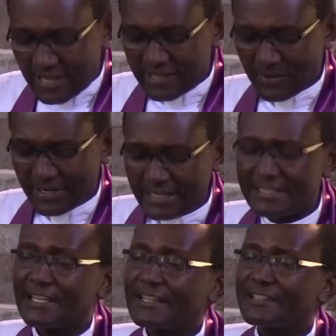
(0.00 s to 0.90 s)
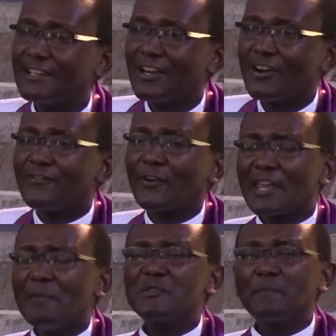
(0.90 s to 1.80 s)
that they were writing, for
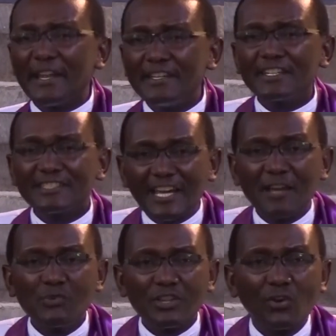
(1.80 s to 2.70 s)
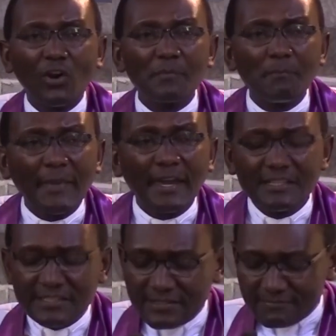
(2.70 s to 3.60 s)
them spending time with God
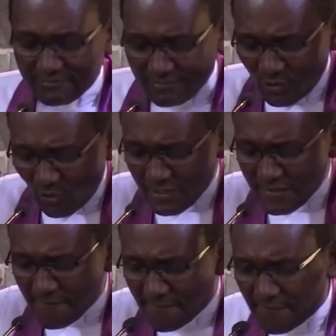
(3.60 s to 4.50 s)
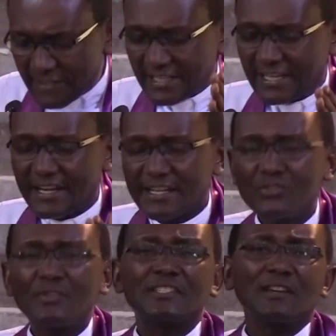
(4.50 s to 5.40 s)
meant going physically
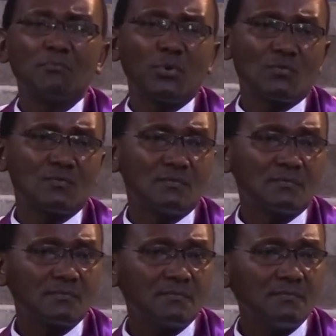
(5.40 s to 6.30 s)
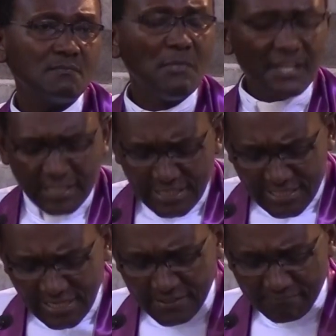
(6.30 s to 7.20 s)
to the temple, making
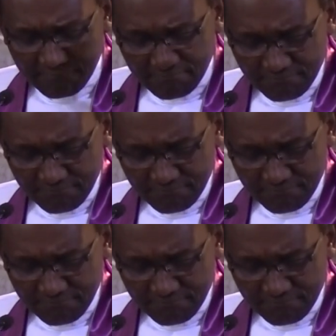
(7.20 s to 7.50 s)
a journey.